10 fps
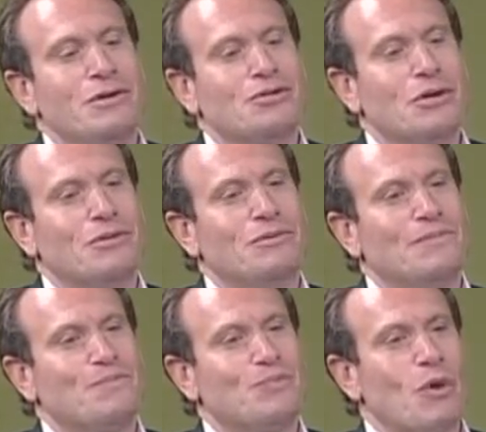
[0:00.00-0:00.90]
So
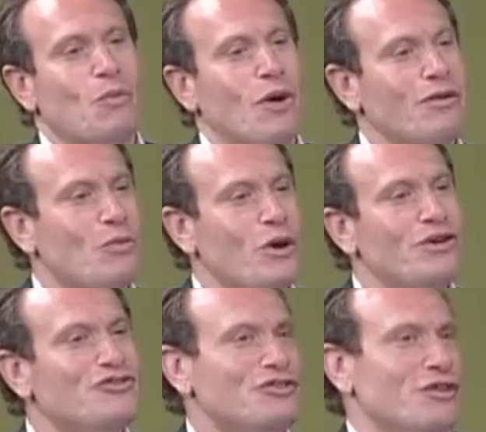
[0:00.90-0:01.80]
what
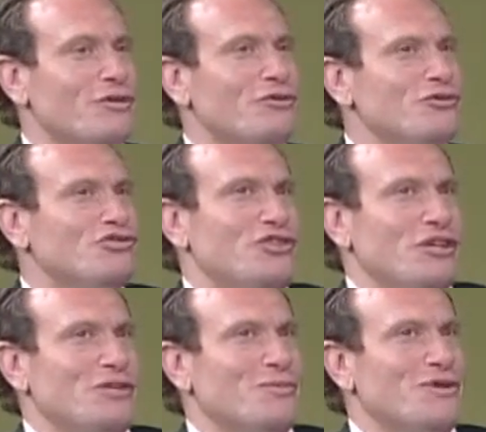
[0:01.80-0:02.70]
is it that you
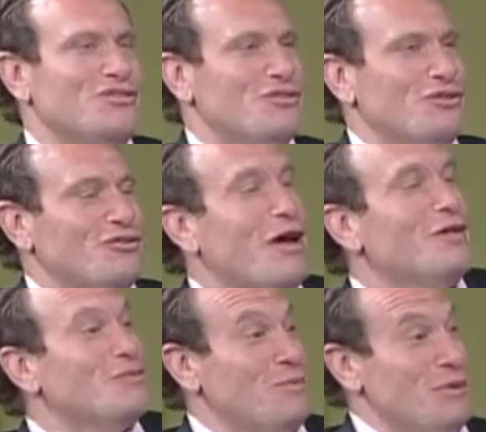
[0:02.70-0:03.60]
see, and what is it you're
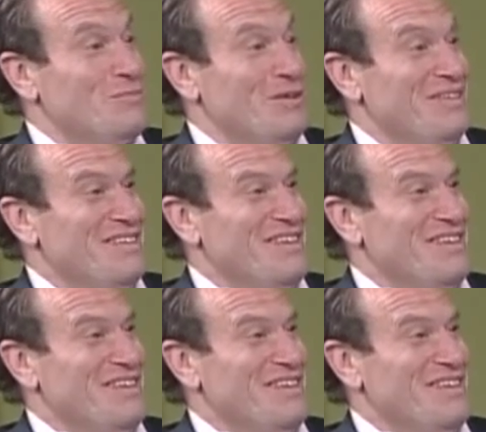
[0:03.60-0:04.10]
telling people